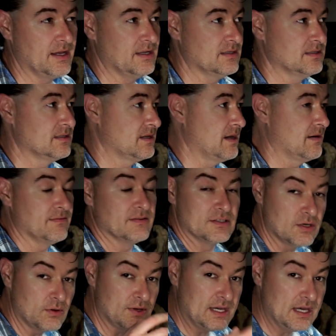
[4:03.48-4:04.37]
it and stuff,
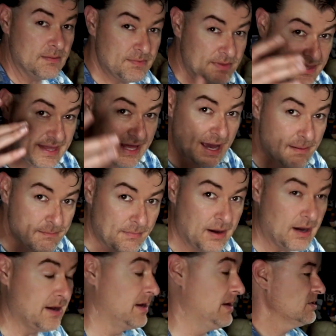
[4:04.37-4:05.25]
so keep that in
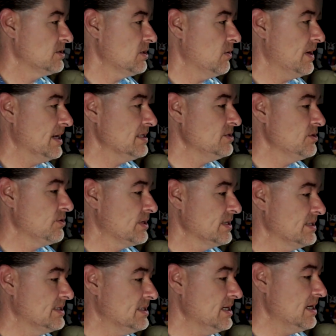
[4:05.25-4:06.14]
mind. So as you
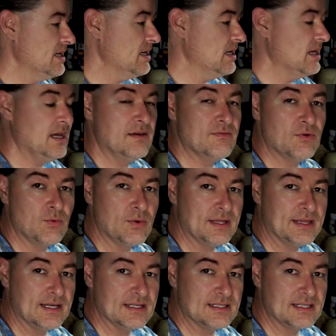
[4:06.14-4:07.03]
can see, even
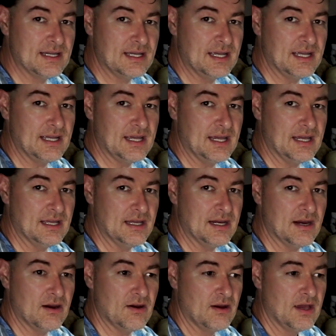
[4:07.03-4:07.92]
with it sitting in
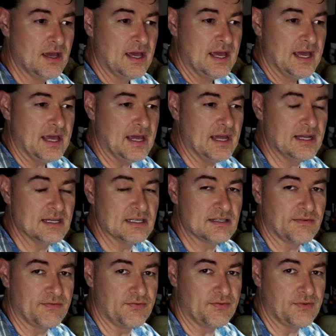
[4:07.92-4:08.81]
there, it
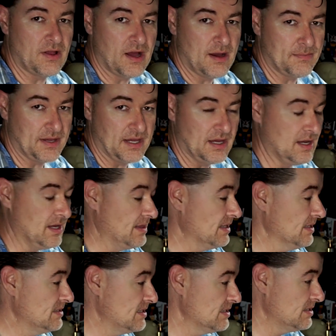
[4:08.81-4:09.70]
is floppy,
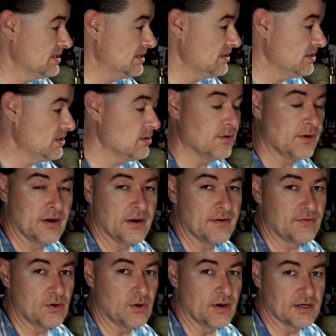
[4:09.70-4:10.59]
and this is the Neewer,
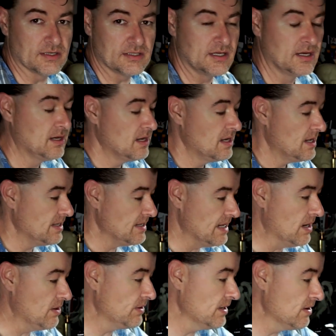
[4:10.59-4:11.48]
of course.
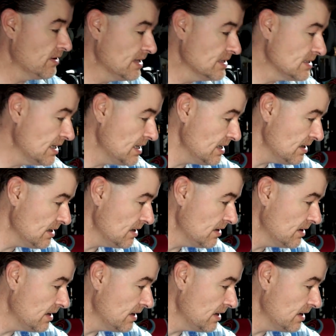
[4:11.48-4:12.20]
Now there is a